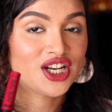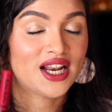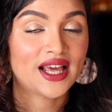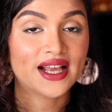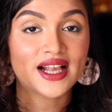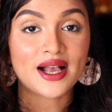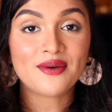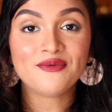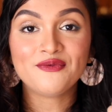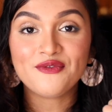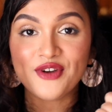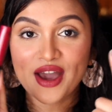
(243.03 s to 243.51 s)

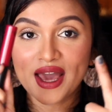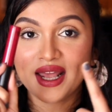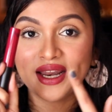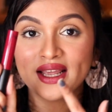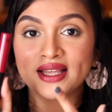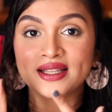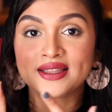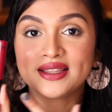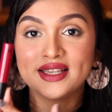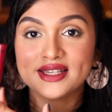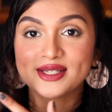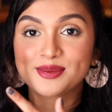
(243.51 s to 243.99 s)
Like I'm
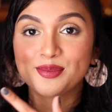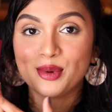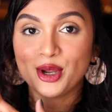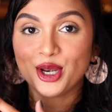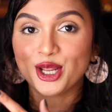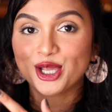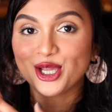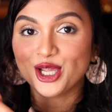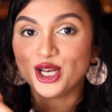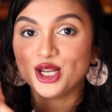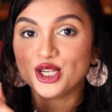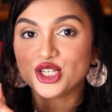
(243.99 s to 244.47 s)
wearing this
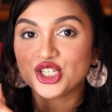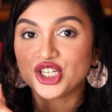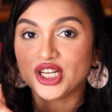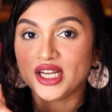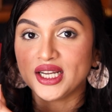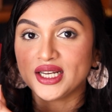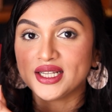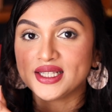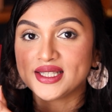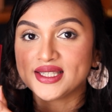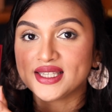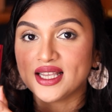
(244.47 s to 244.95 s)
particular
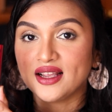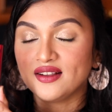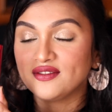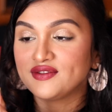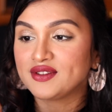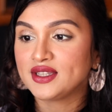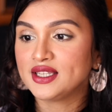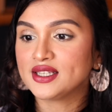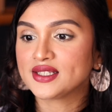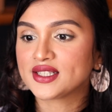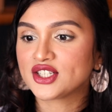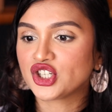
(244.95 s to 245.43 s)
shade itself.
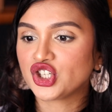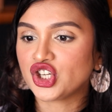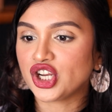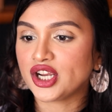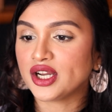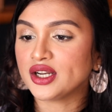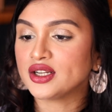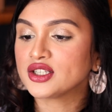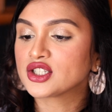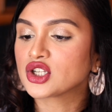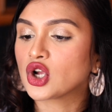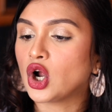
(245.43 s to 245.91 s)
This
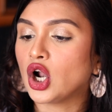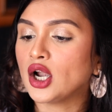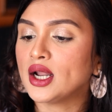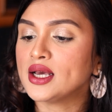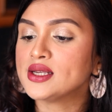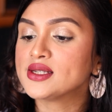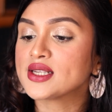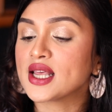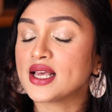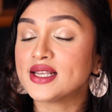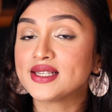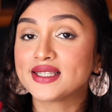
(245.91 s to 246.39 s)
shade is called
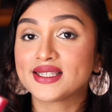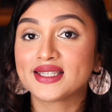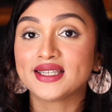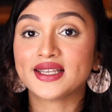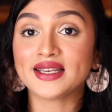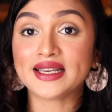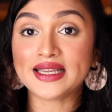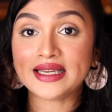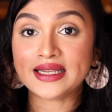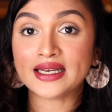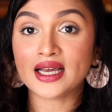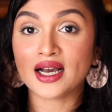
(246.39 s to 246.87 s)
as
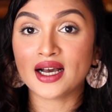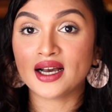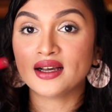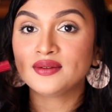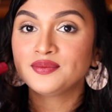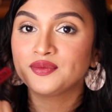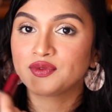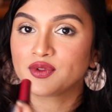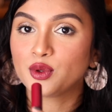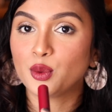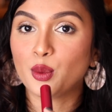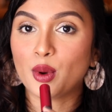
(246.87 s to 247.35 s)
Serena,
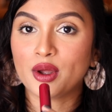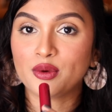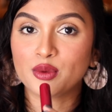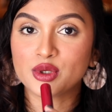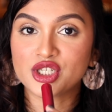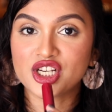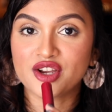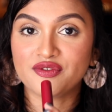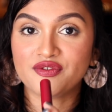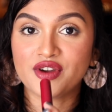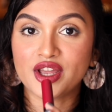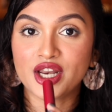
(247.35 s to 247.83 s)
the one
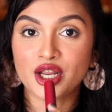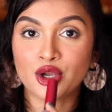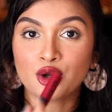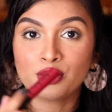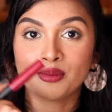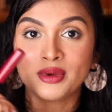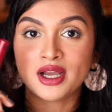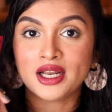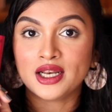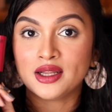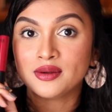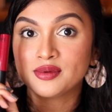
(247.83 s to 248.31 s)
which I'm wearing
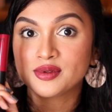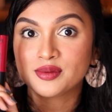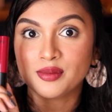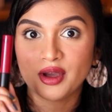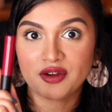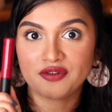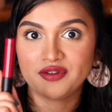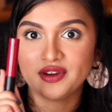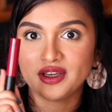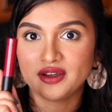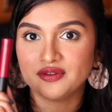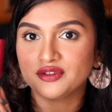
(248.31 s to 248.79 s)
on my lips,
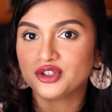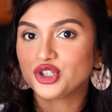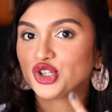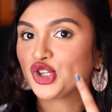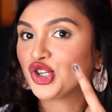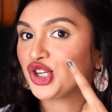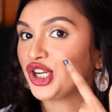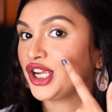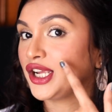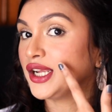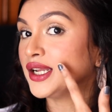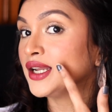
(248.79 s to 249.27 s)
my favorite
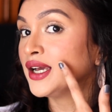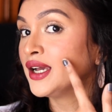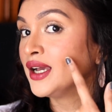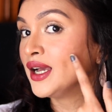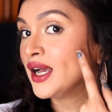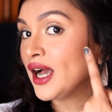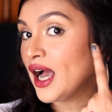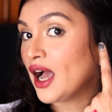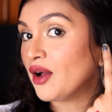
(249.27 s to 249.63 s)
shade.